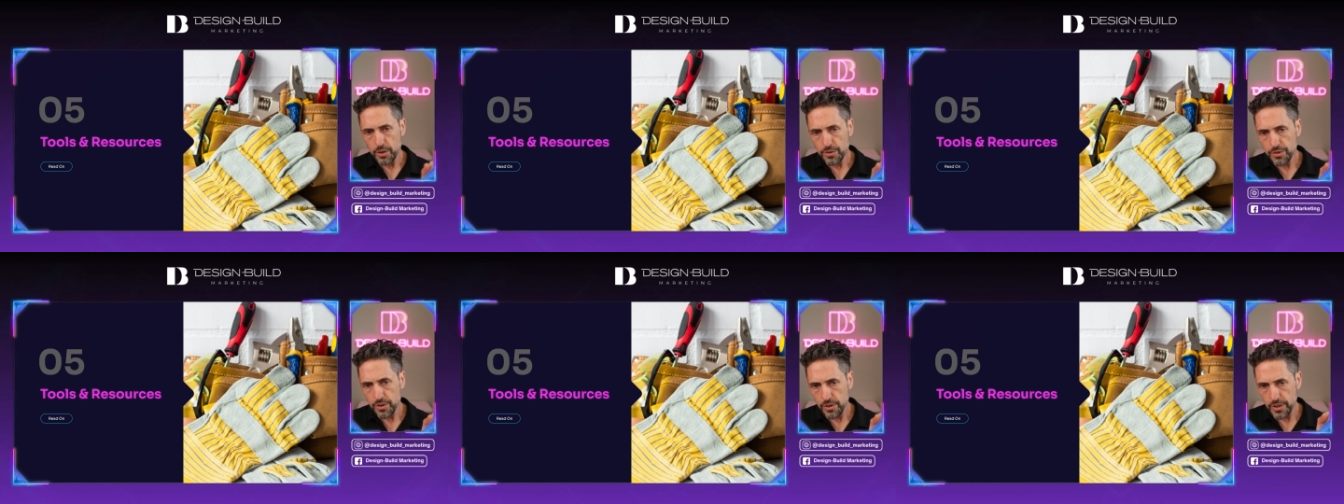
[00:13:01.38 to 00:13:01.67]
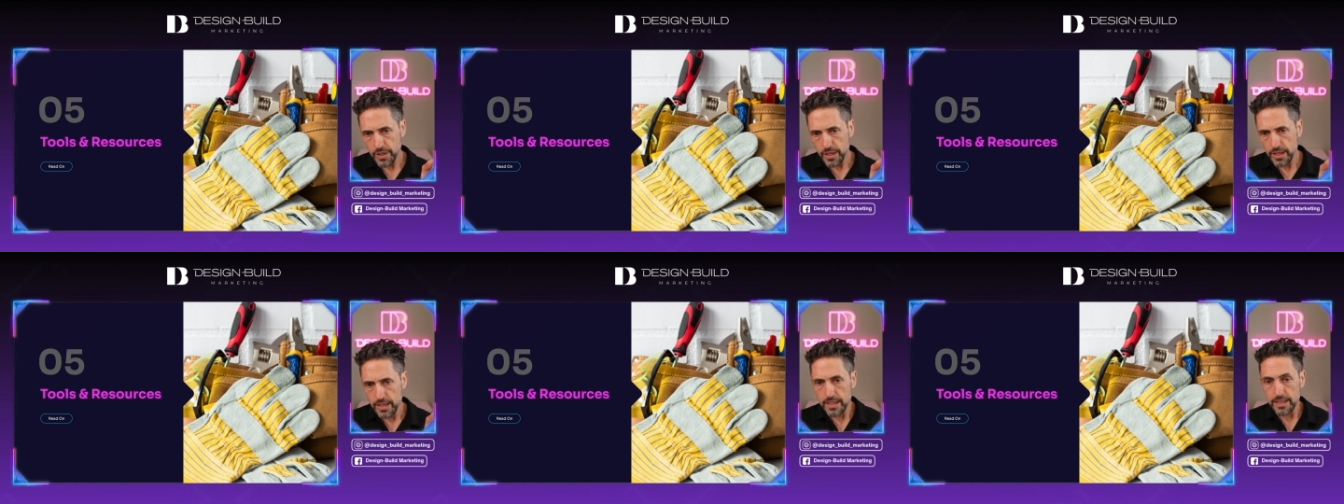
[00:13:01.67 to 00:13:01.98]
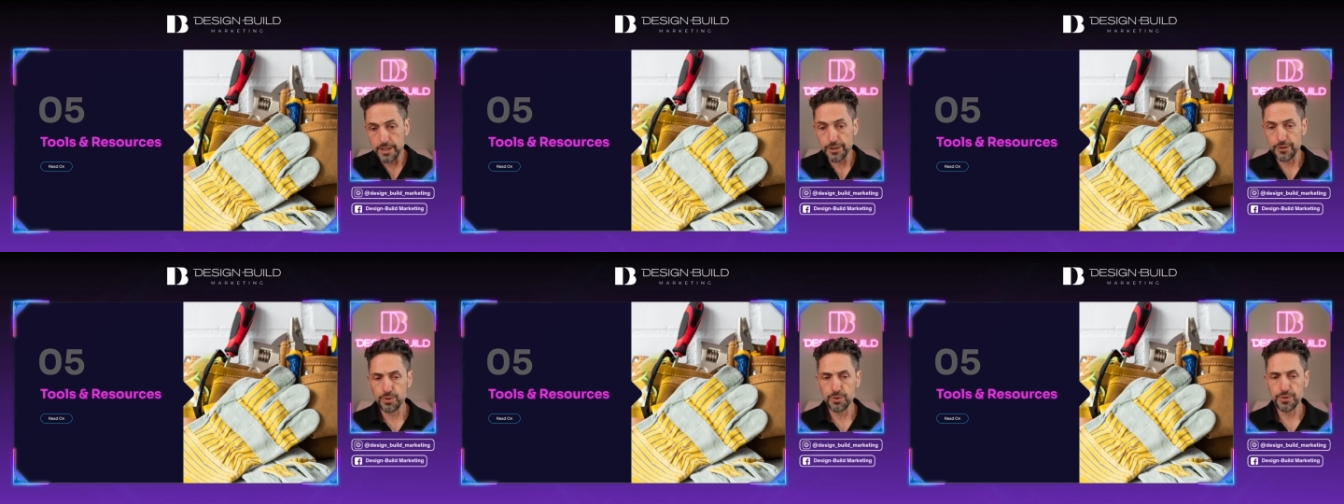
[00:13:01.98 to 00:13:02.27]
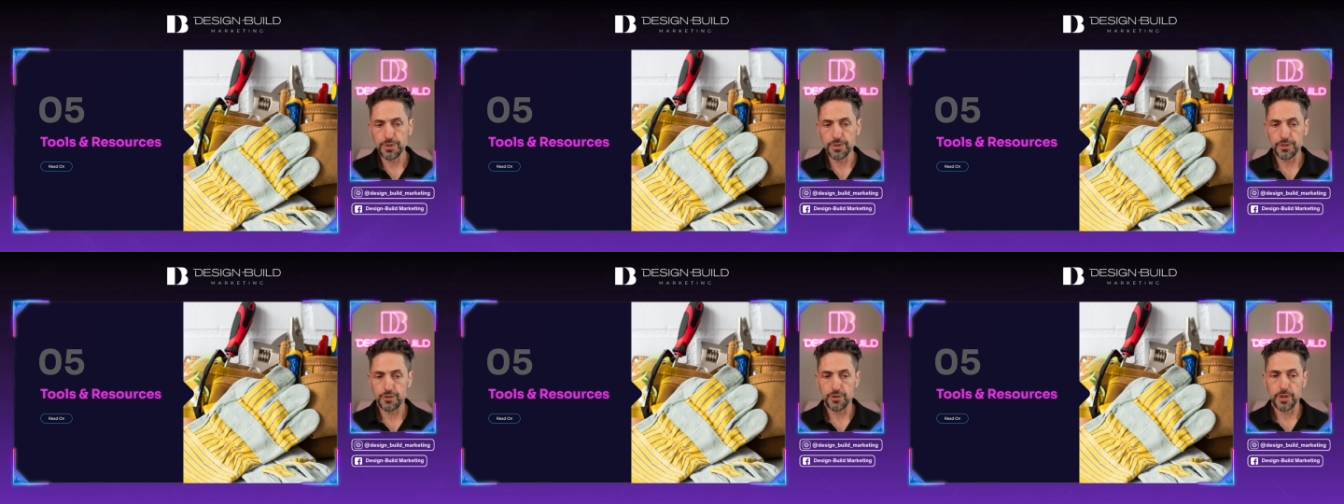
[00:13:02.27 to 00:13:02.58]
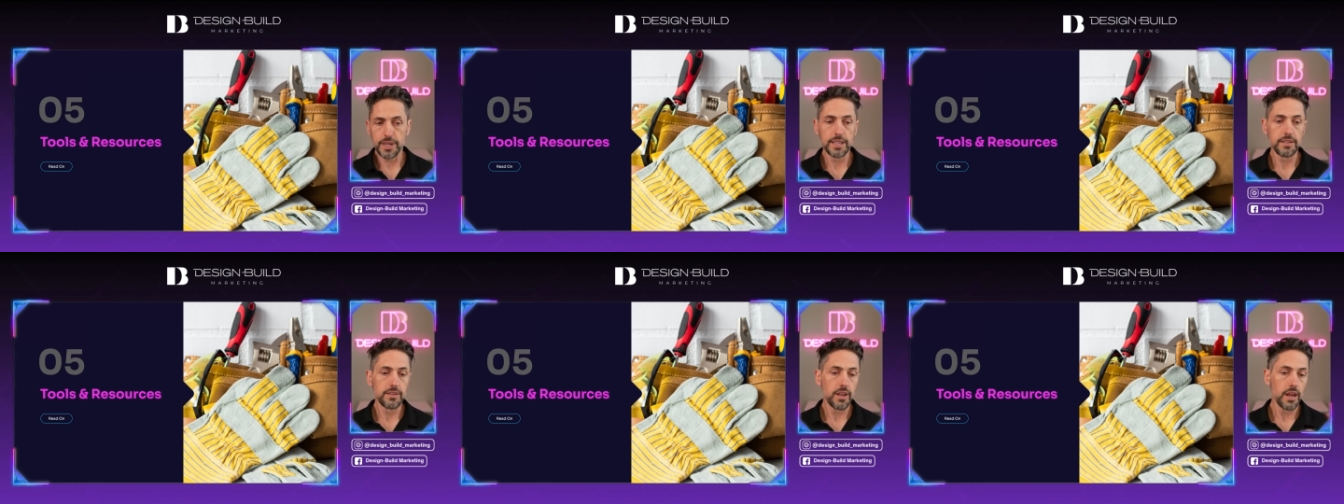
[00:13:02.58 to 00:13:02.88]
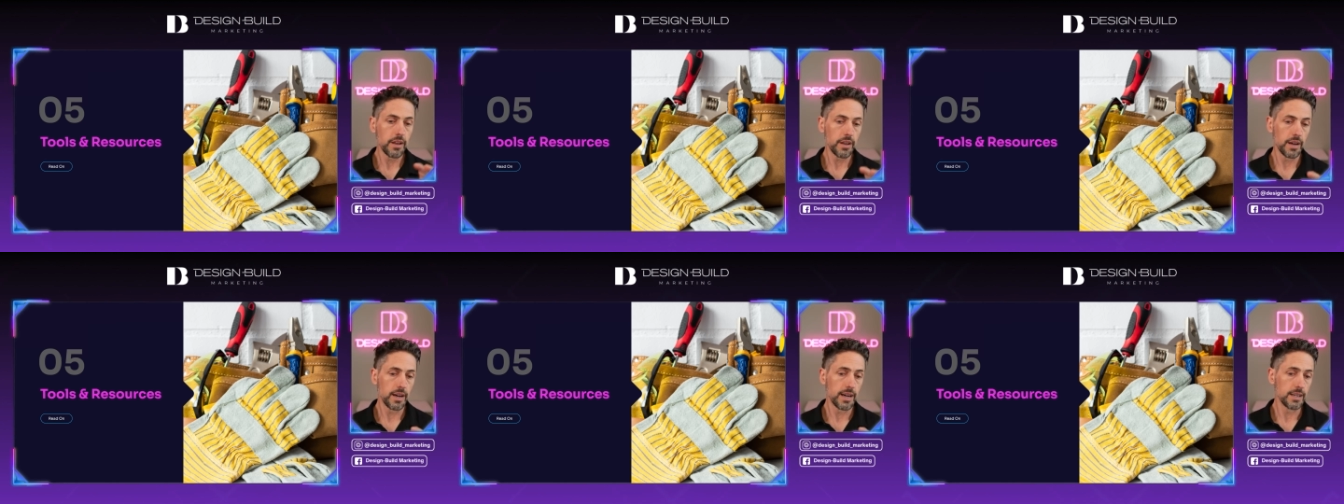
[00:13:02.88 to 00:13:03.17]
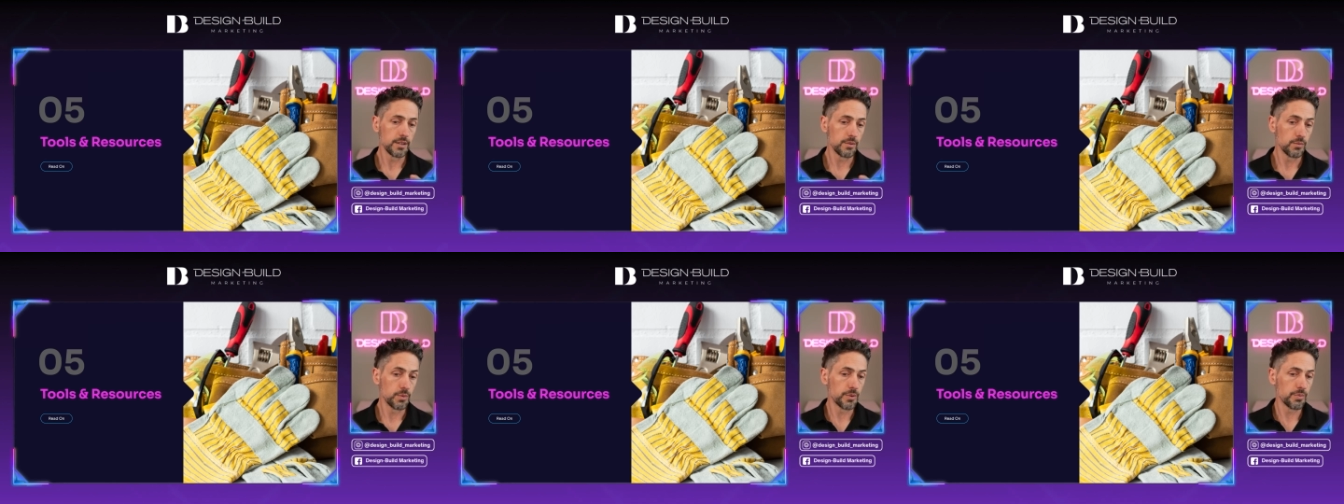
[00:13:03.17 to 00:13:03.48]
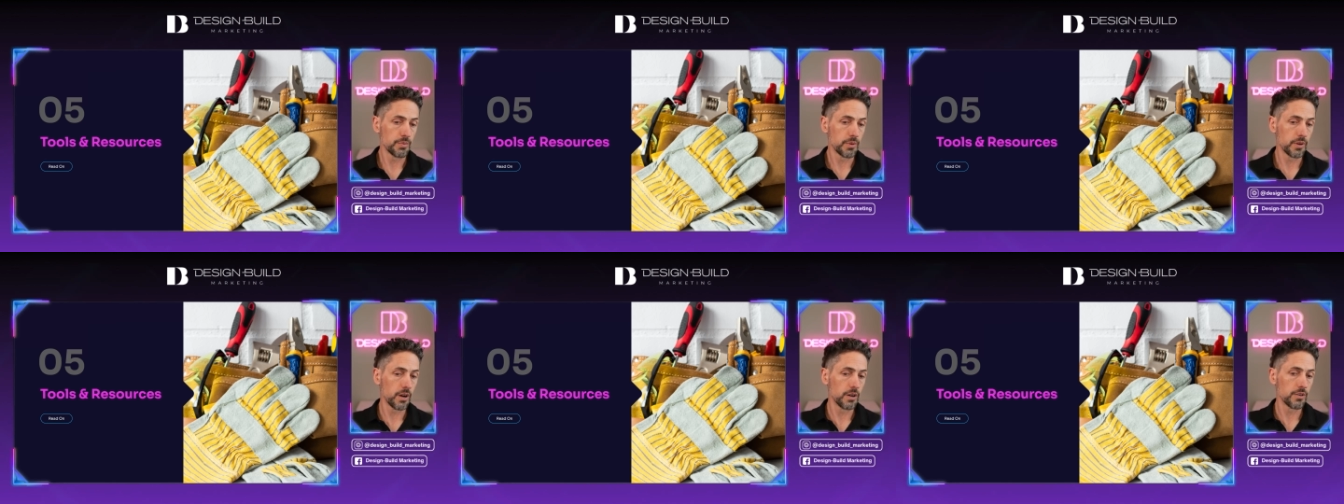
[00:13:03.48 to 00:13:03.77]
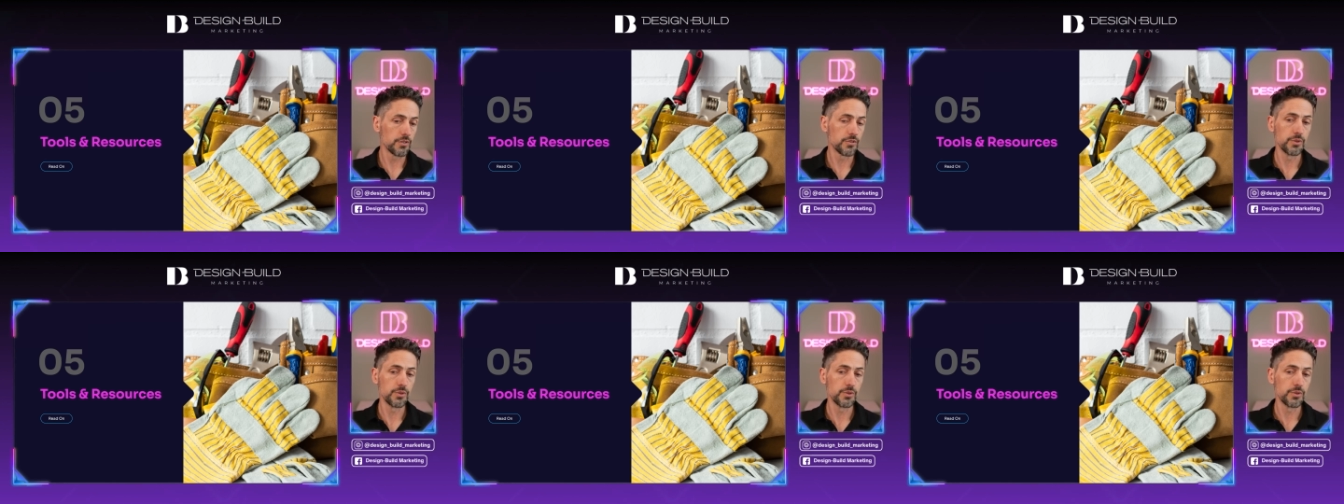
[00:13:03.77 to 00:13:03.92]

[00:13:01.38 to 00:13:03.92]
are the tools of the trades with regards